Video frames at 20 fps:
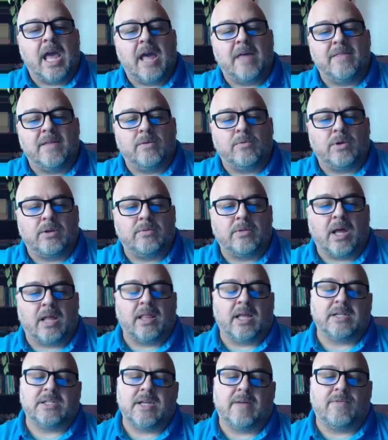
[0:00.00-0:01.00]
and then
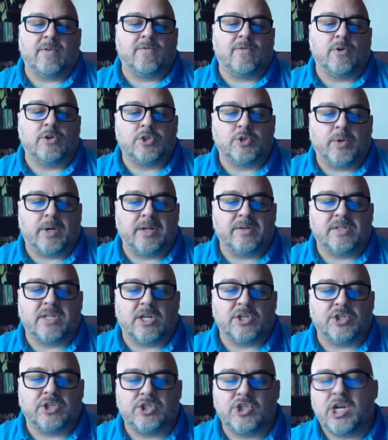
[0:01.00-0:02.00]
I'd like to have the first training
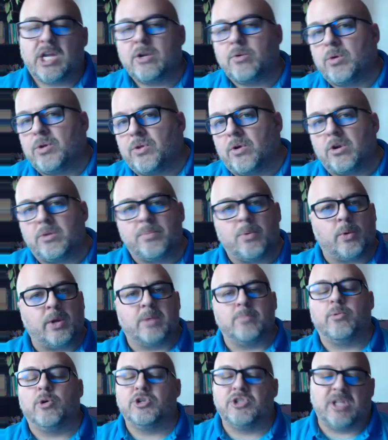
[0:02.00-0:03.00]
session January 30th, but we
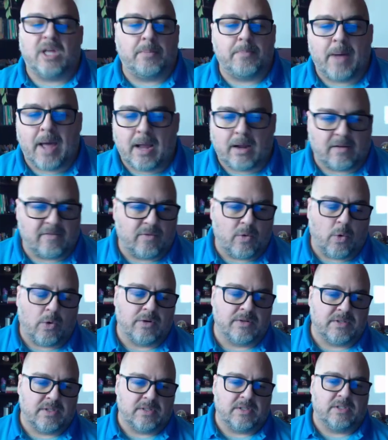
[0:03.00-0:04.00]
can push that back, of course.